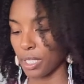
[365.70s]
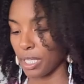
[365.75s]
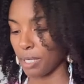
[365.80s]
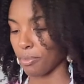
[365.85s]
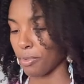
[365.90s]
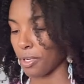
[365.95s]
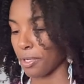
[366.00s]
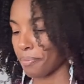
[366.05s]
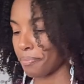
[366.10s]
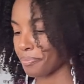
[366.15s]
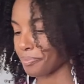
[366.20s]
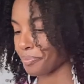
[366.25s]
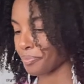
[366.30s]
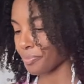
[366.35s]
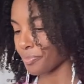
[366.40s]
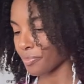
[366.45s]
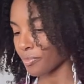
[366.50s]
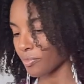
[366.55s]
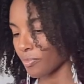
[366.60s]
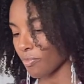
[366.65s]
Libra.
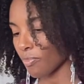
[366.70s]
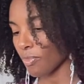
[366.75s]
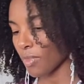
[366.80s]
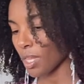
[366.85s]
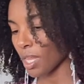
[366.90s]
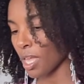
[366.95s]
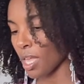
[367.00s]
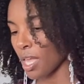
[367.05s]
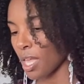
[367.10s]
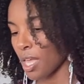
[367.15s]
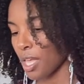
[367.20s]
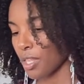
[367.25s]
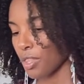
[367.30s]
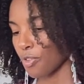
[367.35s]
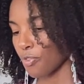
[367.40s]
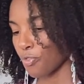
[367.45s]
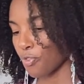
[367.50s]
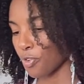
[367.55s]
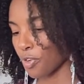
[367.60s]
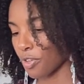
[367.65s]
The
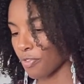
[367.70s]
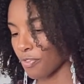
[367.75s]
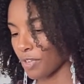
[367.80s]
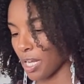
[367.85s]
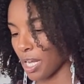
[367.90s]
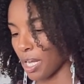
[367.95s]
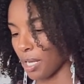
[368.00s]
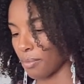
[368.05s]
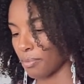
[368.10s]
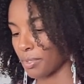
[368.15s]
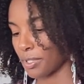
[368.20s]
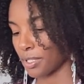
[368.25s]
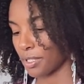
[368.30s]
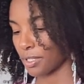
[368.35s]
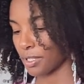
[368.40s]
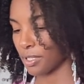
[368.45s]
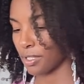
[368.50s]
Four of Cups.